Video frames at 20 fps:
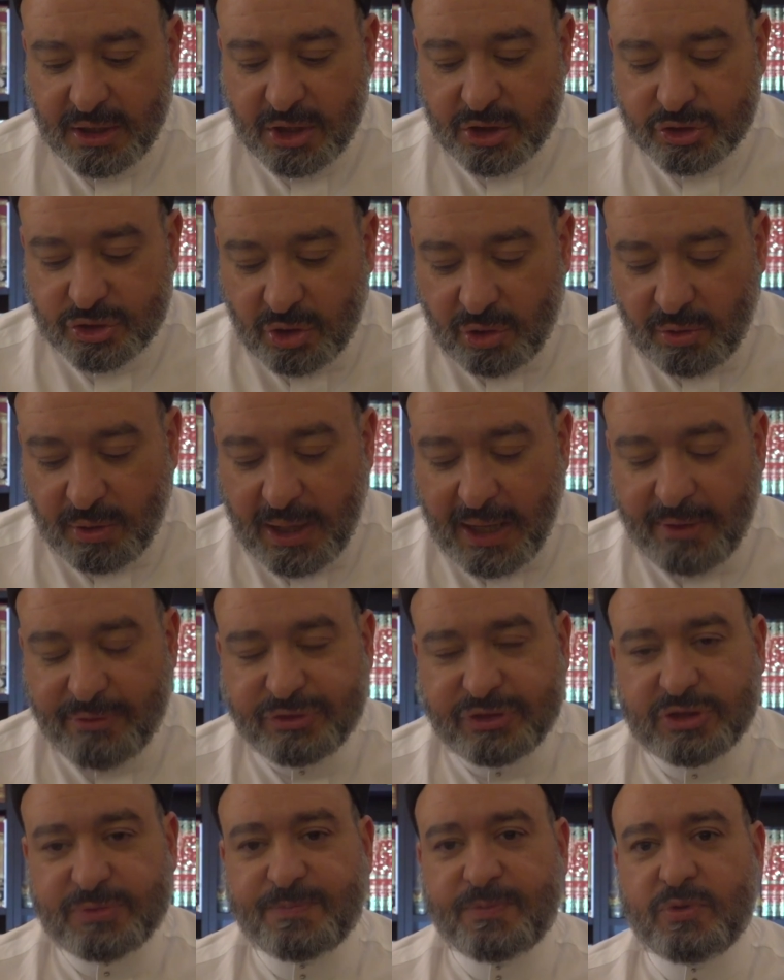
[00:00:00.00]
So I
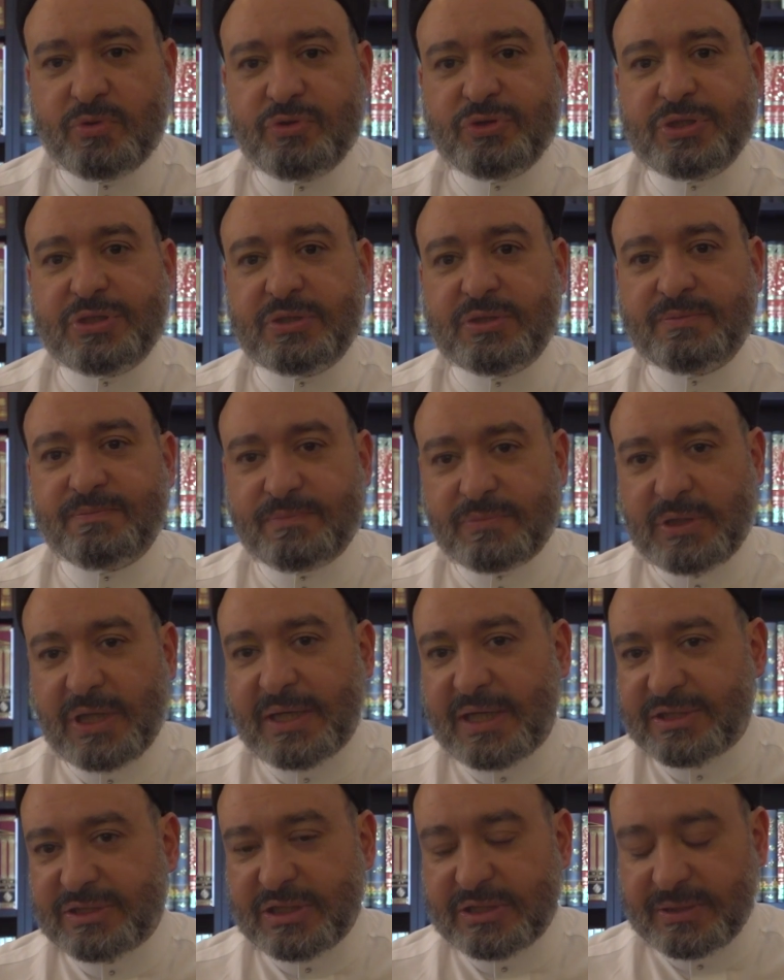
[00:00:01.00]
was just perusing,
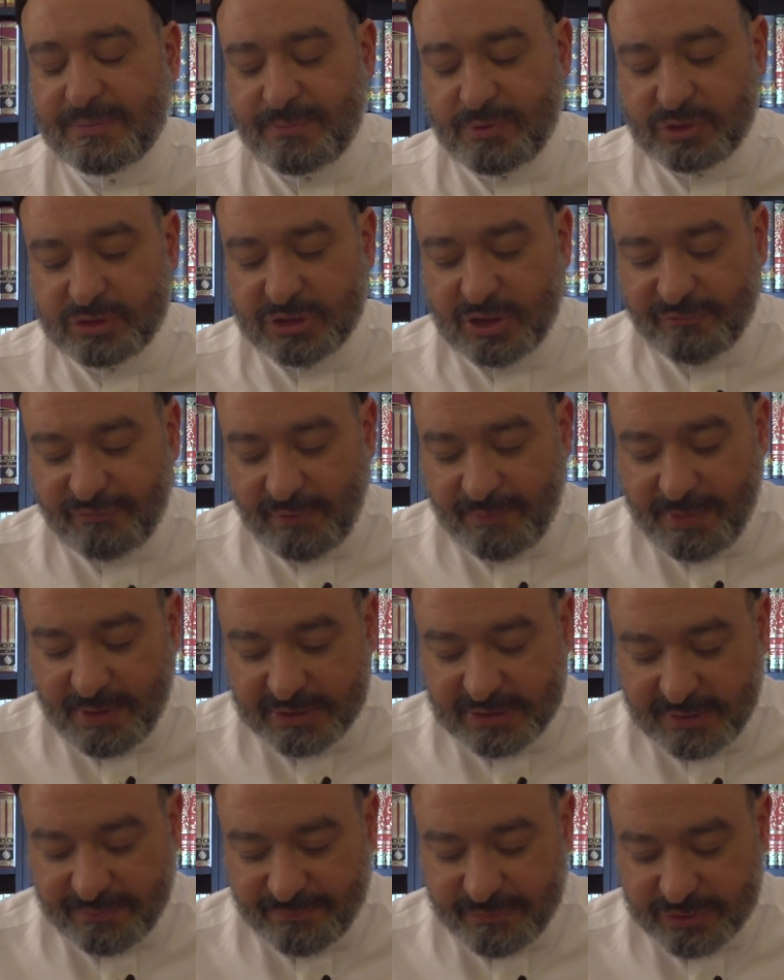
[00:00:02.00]
like I said, the bookshelf. I
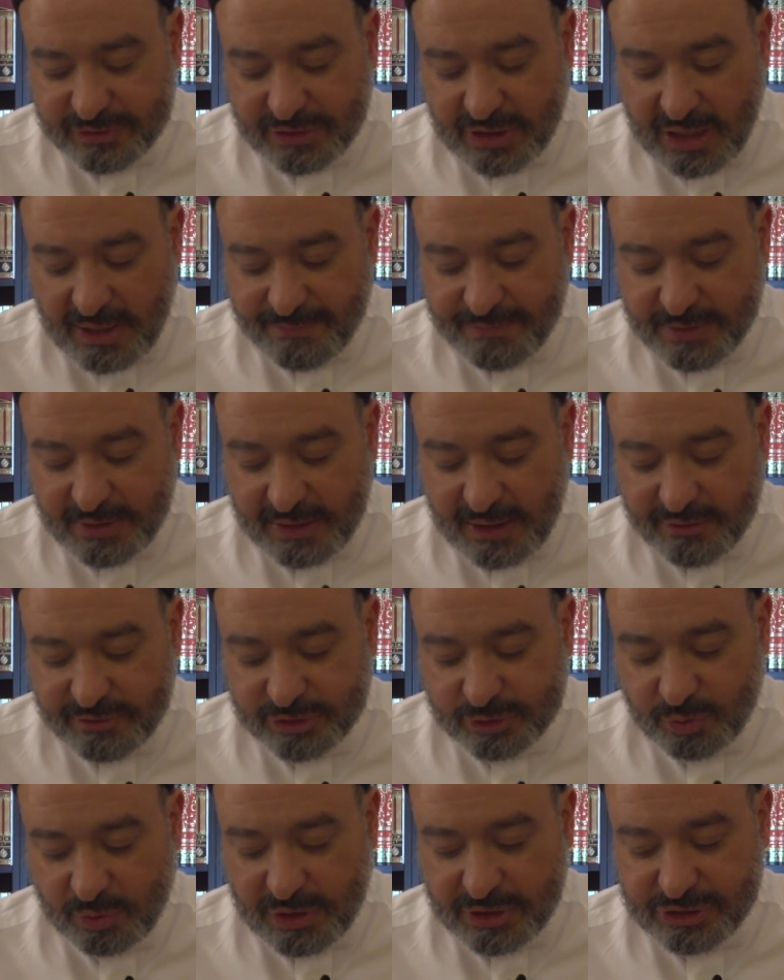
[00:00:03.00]
picked up this copy and I
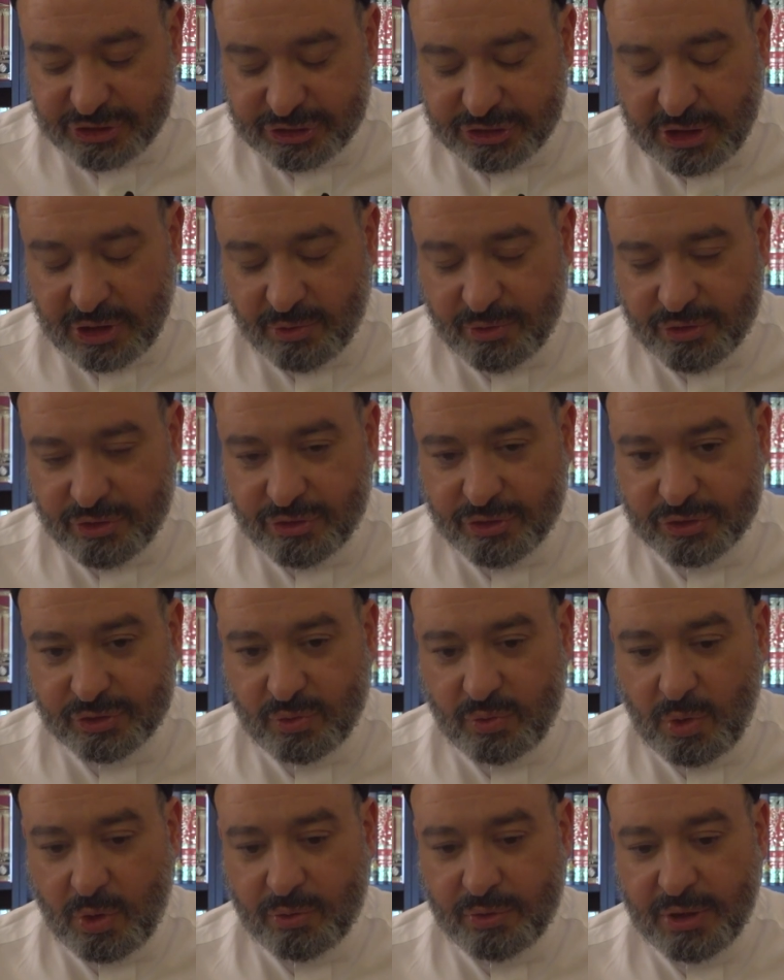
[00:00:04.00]
just wanted to share with you this
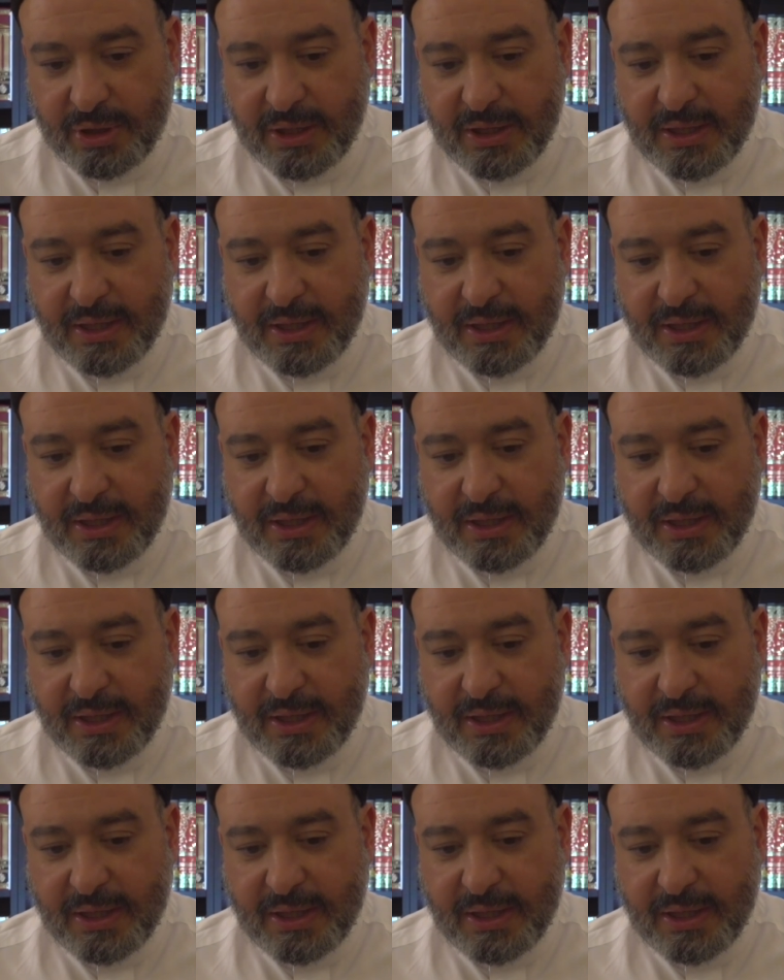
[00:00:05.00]
quote.